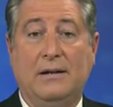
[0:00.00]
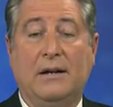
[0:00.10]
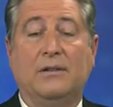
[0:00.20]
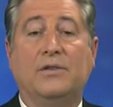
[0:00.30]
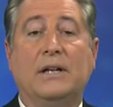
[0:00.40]

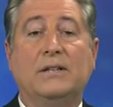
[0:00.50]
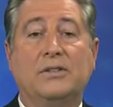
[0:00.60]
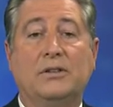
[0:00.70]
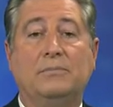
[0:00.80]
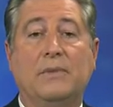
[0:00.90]

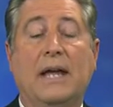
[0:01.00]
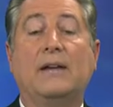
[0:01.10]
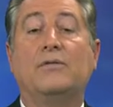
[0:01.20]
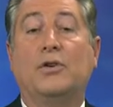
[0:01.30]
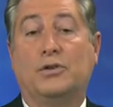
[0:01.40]
confidential,
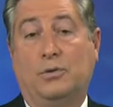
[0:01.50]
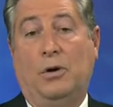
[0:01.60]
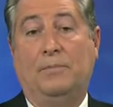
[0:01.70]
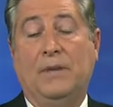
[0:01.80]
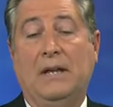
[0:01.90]
and
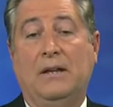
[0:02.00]
virtual.